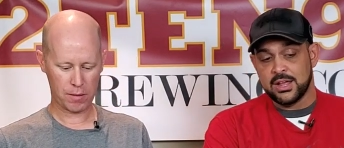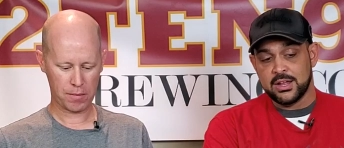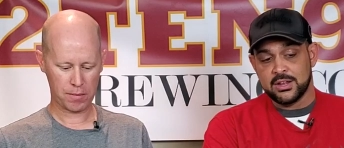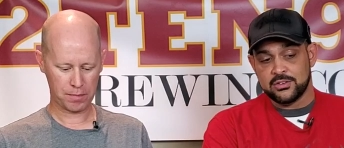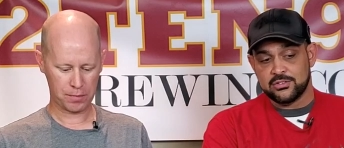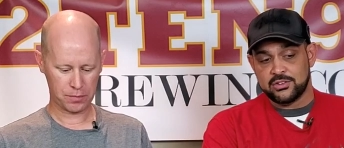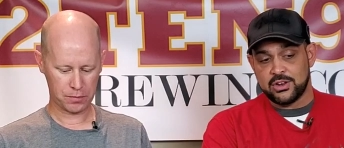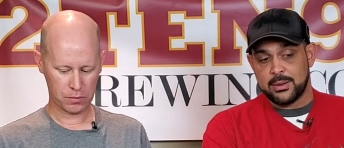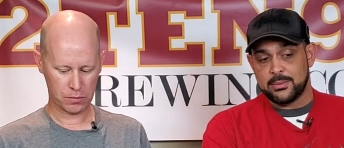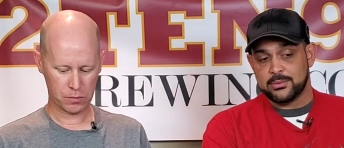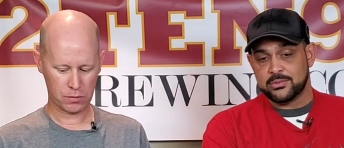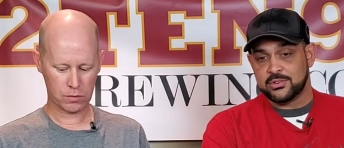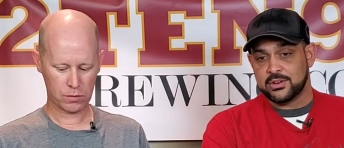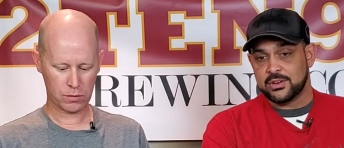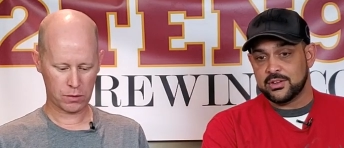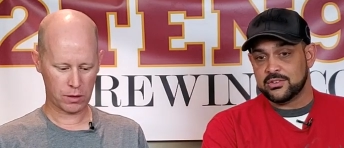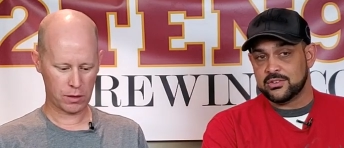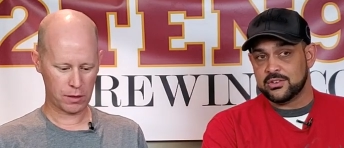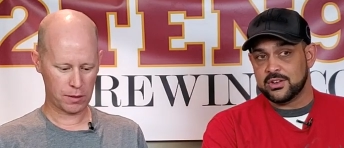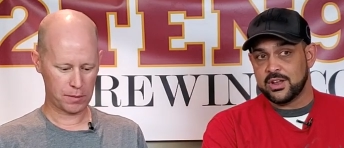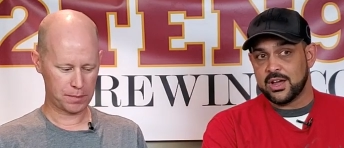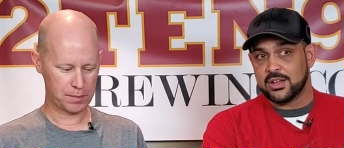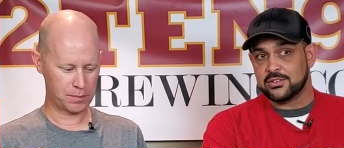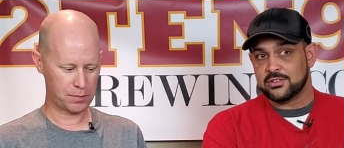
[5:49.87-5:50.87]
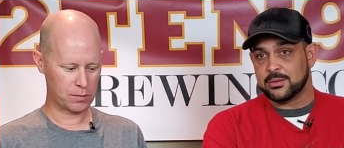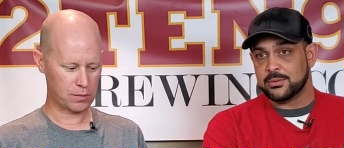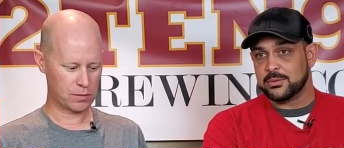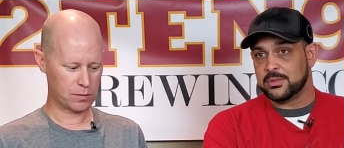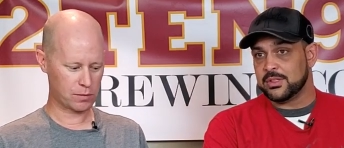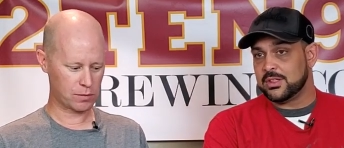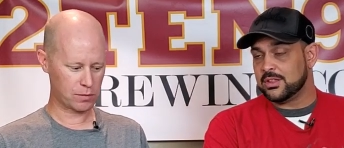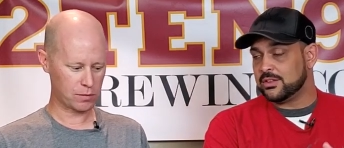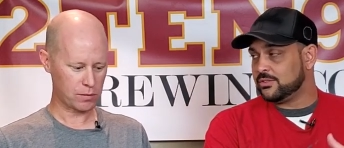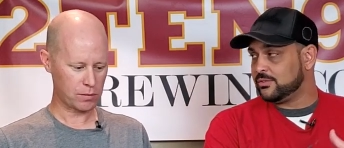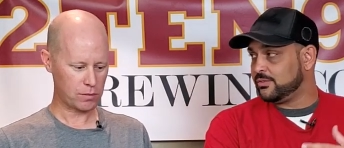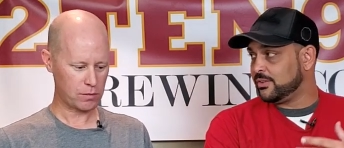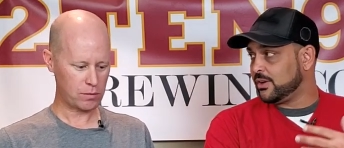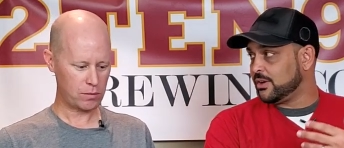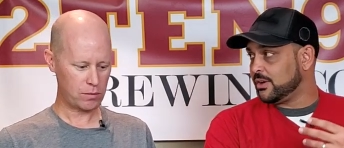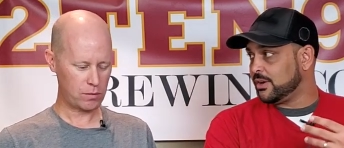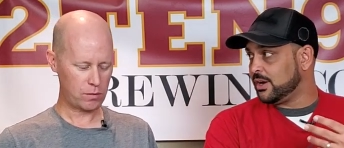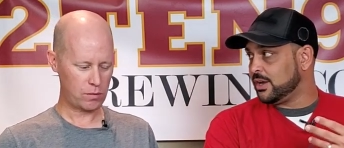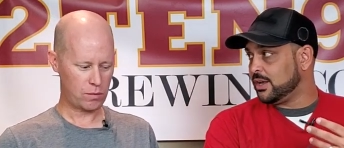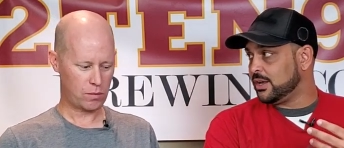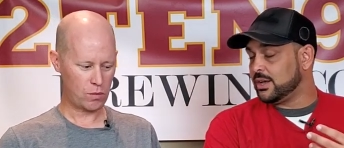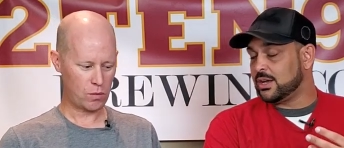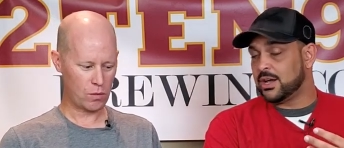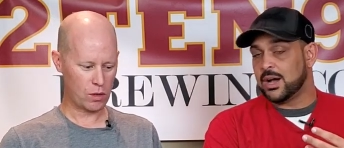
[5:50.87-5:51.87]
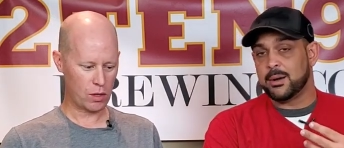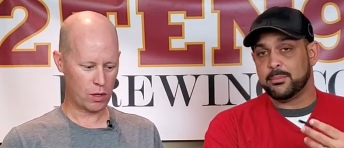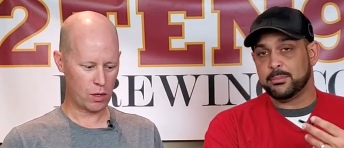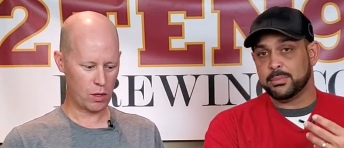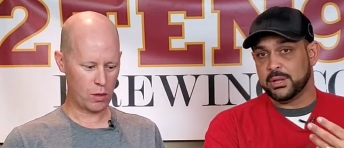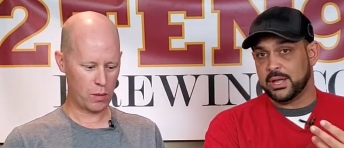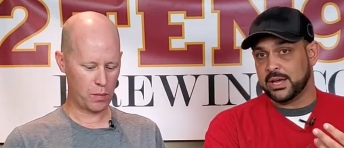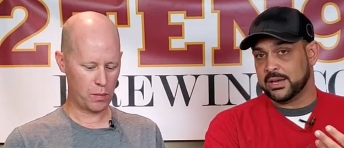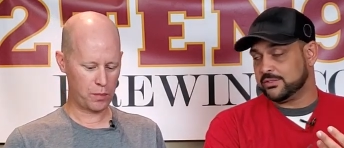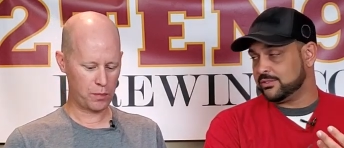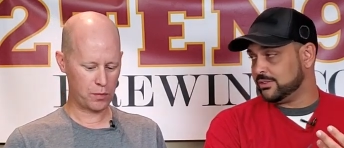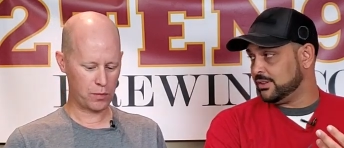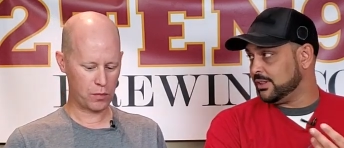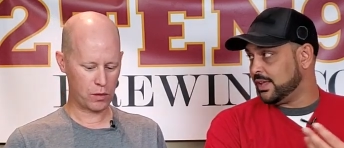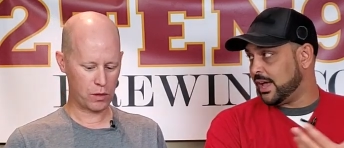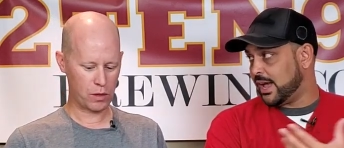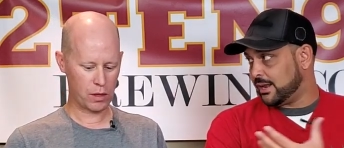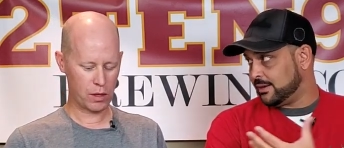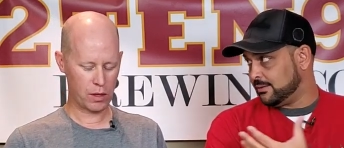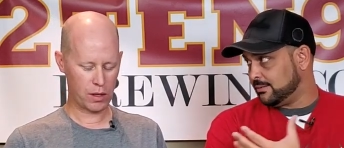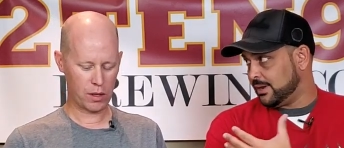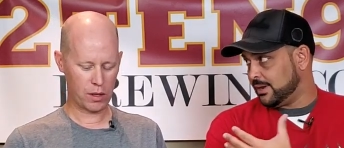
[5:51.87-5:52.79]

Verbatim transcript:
Speaker 1: Jameson is not something that's very complex in that